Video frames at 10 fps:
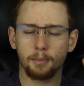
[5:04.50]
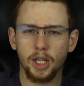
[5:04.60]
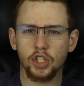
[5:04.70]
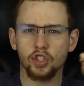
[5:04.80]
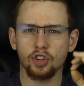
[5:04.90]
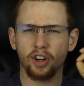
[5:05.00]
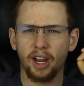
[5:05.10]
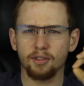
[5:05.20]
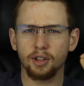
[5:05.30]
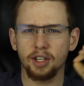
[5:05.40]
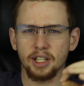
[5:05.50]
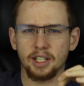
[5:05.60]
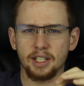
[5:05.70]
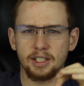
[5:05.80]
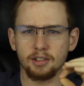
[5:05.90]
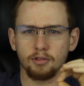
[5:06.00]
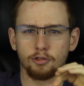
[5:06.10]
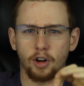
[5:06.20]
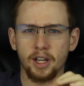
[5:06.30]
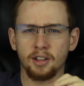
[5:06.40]
and make sure everything is
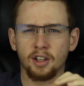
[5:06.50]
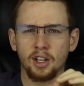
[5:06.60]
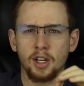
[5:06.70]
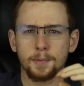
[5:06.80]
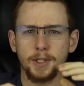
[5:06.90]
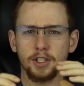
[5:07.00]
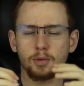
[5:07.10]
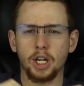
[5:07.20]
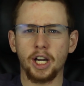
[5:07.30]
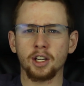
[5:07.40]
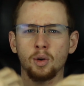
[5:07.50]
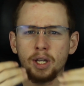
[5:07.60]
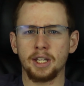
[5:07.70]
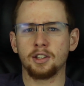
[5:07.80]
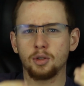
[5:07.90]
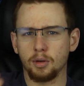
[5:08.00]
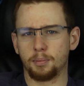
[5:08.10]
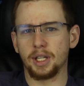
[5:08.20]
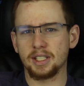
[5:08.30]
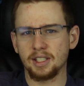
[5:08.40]
right, because when I go into a
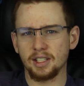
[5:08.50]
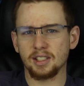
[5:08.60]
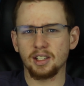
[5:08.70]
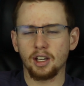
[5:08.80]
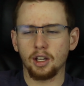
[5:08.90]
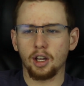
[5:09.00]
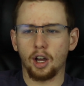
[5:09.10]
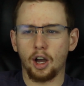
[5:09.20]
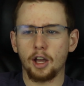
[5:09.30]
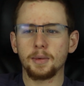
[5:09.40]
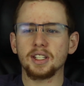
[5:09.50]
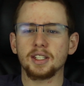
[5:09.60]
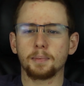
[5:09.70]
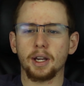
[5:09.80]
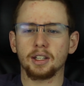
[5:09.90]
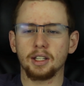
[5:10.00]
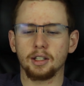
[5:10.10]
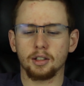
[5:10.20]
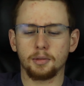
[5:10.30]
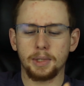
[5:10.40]
business, I'm
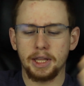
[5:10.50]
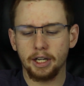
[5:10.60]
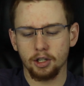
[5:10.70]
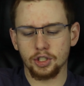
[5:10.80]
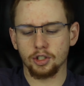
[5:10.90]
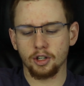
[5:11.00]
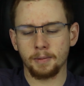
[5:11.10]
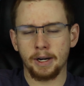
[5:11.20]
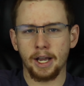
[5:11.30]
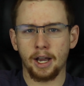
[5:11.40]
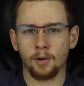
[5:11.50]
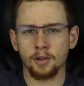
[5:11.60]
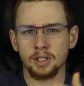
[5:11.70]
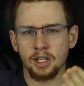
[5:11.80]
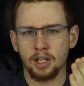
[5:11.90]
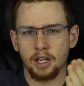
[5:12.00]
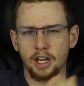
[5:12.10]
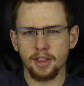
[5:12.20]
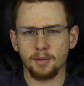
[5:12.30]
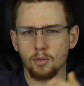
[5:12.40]
expecting to be there a certain amount of hours,
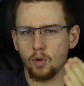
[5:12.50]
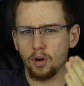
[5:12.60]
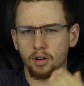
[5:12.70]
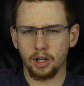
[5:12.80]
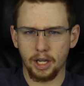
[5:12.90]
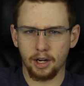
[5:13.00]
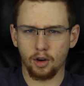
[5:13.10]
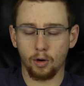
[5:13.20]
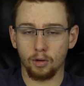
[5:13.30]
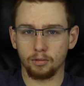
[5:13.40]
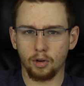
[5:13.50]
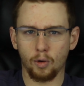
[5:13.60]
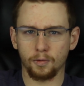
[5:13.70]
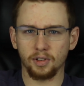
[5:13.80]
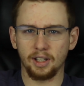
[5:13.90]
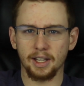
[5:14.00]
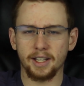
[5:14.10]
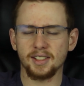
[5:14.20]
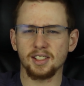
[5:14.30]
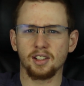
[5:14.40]
nothing more, and hopefully
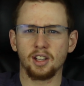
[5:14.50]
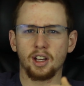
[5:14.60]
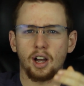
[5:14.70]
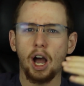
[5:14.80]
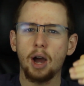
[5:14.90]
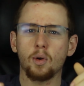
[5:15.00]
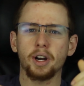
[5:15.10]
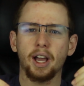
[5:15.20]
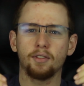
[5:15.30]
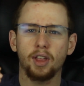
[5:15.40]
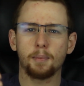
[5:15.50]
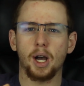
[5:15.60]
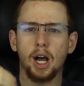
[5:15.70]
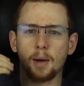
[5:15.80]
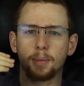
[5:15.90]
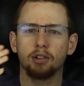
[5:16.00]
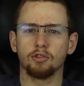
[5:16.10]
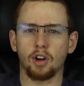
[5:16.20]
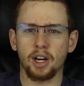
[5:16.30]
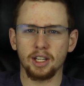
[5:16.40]
less. I want to have them up
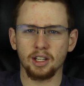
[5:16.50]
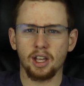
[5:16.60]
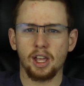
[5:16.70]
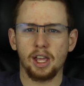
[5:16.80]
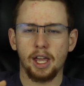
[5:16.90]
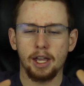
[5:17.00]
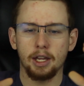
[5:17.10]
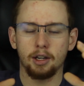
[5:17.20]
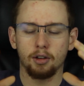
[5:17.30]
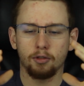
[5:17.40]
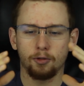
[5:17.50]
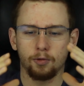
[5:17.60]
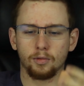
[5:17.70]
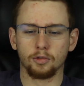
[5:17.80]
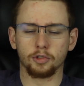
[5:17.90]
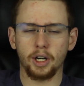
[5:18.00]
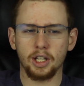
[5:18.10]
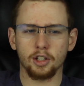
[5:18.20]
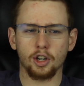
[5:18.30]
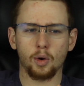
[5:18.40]
and running and
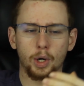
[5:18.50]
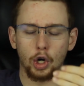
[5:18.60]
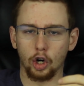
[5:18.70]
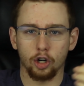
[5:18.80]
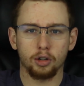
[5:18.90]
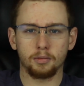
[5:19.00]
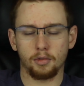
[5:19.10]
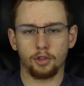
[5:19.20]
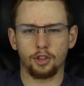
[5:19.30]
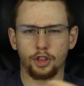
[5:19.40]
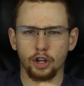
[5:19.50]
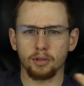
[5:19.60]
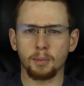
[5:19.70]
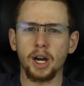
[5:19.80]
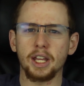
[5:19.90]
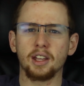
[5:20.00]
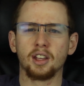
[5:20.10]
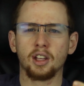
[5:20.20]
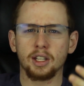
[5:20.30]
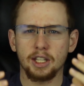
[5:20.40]
ready to go and earn their money,
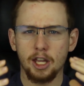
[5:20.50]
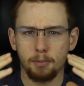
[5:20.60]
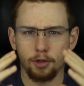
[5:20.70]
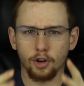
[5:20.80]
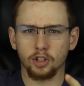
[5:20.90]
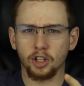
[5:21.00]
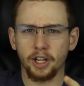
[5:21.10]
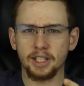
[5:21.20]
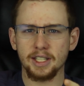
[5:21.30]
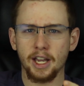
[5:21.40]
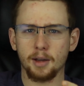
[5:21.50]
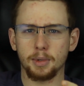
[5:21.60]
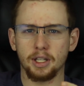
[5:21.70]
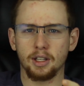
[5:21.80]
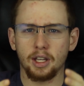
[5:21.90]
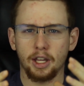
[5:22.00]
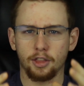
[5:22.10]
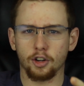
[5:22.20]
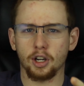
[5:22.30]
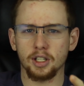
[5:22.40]
keep their clients happy
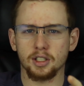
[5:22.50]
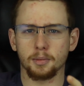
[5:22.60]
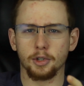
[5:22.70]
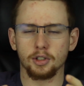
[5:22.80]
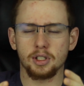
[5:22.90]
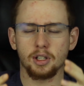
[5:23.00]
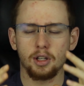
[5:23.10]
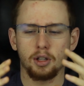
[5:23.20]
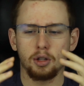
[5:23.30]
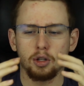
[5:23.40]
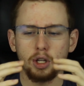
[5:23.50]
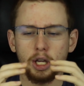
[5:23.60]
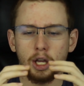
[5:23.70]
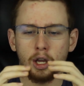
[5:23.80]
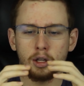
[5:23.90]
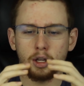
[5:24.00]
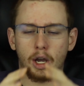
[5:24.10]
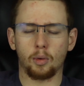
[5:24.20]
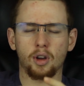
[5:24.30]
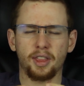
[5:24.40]
and their customers.
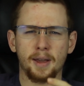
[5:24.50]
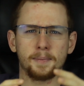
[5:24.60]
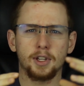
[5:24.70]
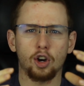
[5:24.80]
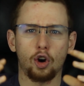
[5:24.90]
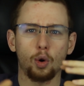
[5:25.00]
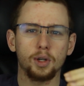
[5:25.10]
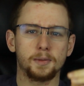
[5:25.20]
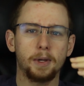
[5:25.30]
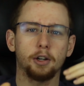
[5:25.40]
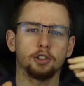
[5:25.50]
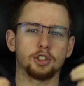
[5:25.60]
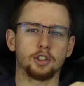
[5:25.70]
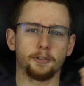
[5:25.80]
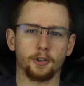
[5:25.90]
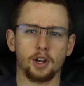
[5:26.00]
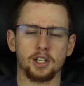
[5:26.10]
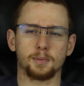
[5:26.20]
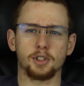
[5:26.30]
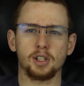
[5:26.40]
I want them to always be able to serve their
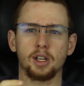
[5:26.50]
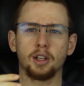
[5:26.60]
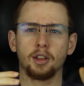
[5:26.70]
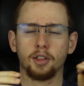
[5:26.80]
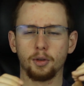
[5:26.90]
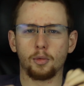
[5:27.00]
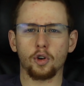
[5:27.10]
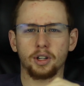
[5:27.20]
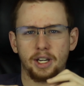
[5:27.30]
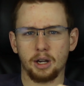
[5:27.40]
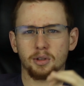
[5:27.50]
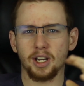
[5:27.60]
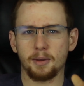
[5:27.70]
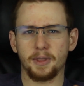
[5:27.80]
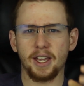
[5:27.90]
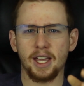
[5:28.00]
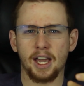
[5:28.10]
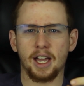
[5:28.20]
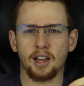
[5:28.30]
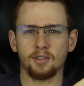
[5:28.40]
customers. The more downtime they
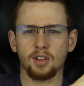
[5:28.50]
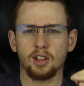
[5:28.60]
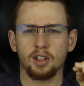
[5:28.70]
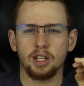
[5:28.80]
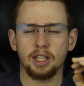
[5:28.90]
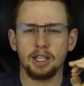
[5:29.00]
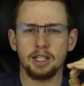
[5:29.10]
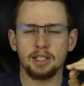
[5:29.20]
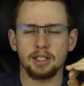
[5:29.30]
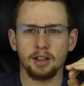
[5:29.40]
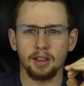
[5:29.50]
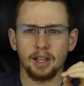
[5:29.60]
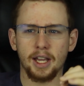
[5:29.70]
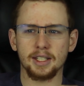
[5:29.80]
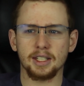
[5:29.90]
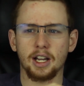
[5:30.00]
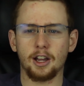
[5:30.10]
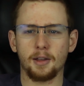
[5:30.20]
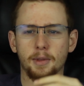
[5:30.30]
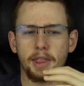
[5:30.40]
have is less
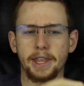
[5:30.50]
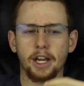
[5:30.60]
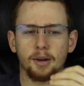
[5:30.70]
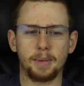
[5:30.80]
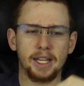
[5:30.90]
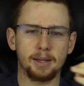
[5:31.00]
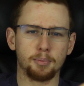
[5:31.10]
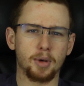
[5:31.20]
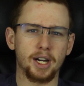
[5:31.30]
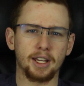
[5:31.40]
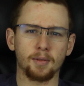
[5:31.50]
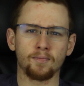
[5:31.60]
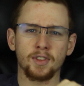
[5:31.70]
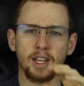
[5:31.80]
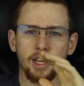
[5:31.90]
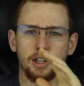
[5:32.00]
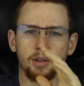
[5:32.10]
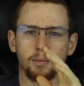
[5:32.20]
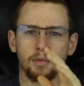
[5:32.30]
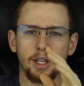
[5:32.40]
time that they're making money.
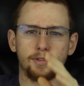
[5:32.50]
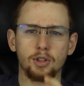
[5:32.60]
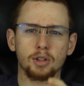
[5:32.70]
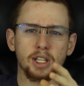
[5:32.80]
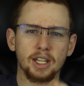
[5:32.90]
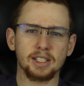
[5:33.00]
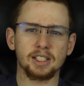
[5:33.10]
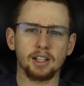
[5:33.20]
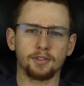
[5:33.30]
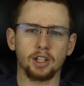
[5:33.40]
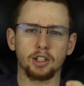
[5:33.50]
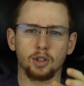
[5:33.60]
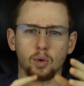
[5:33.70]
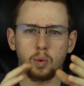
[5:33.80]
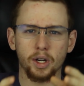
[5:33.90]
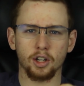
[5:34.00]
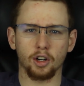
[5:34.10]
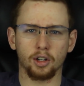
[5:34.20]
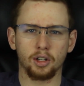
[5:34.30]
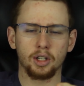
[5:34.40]
And if you can get stuff done
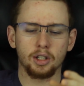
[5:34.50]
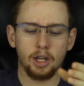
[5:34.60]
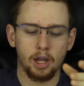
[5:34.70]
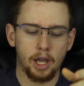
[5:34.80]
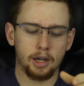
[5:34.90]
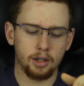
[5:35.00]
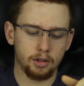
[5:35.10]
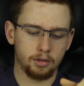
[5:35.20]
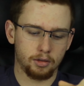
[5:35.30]
quicker and